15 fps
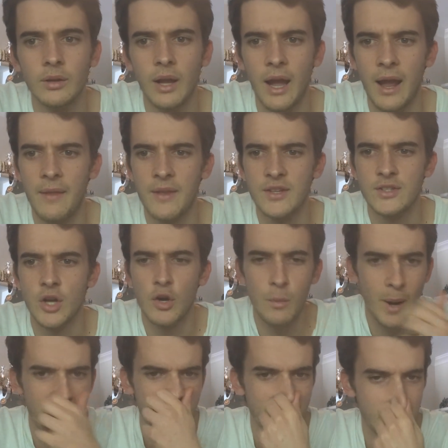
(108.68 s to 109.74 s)
And there's no
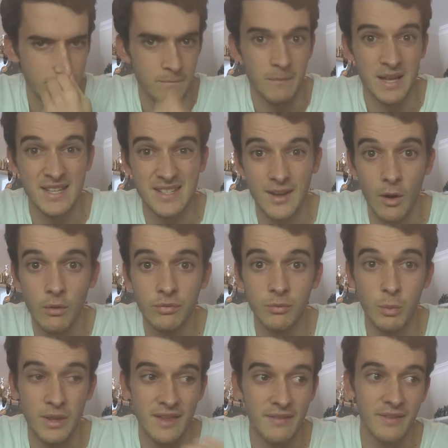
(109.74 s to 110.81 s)
way, even myself,
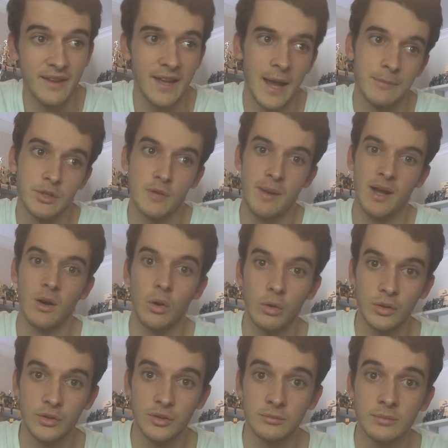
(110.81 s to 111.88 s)
within the game, to go back and
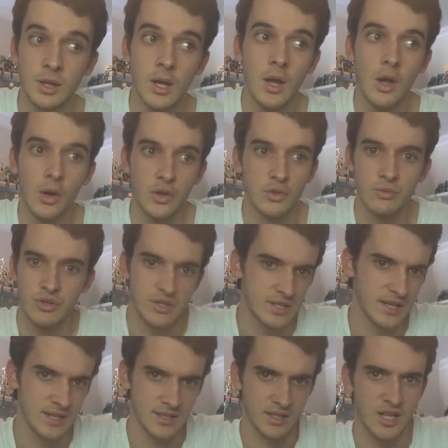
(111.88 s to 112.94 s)
look at them, because all you
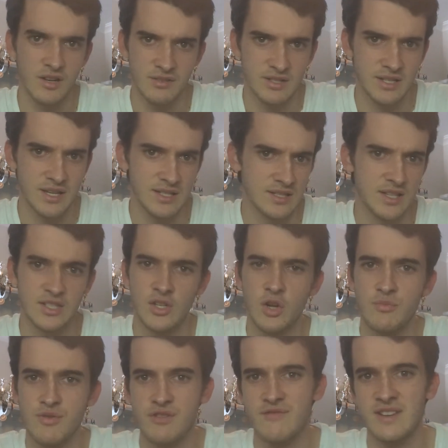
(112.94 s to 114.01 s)
see is the current season. There's
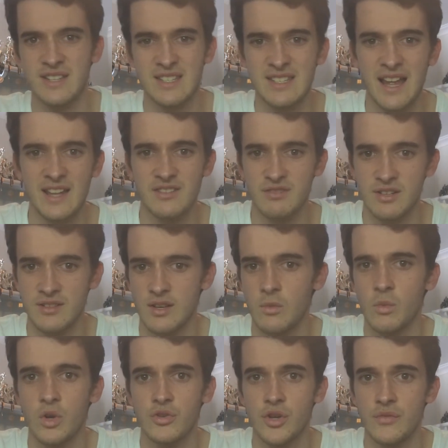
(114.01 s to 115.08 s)
no previous stats or
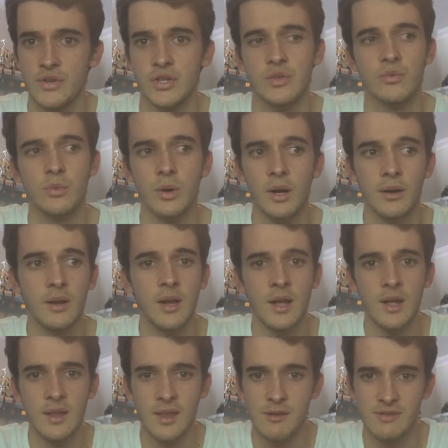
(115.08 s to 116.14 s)
anything, what trophies you've won.
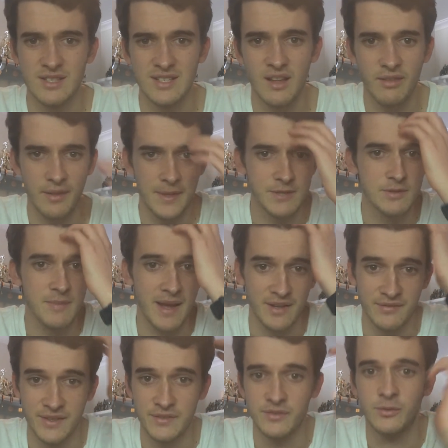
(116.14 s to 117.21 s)
There was nothing. This was back
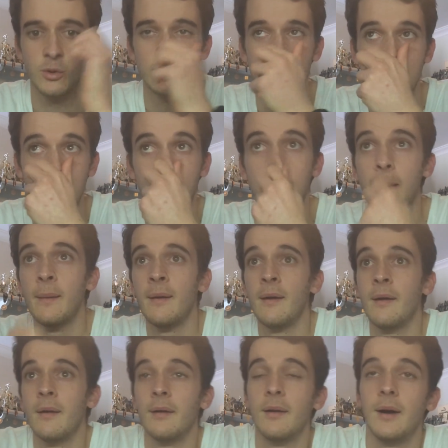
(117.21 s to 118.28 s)
in FIFA 14.
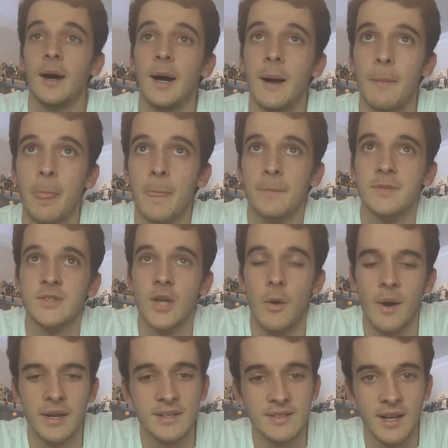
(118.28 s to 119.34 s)

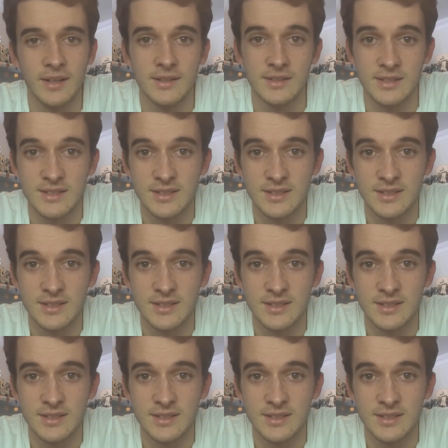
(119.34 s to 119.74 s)
So I decided to